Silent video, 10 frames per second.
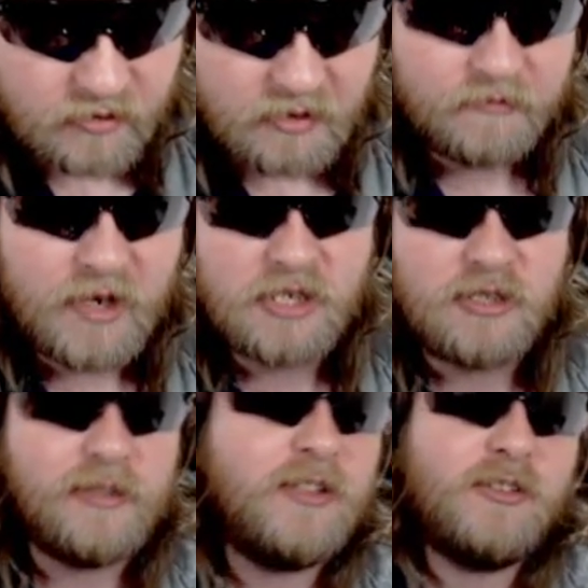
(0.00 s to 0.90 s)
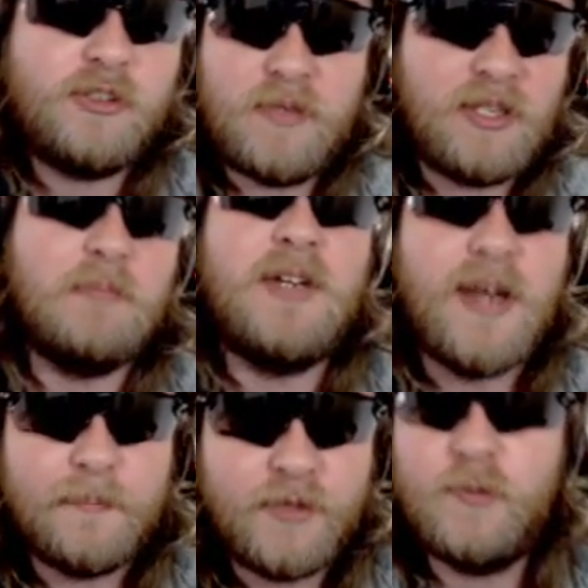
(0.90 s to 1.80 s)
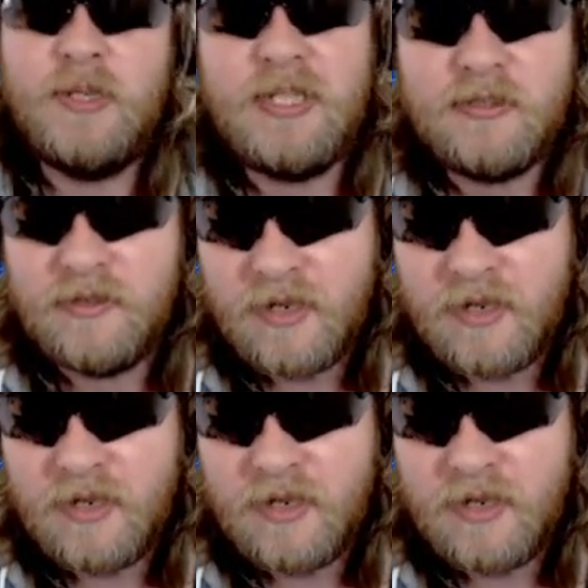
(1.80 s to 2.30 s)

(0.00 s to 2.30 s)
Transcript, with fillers: and eventually you just become numb to it.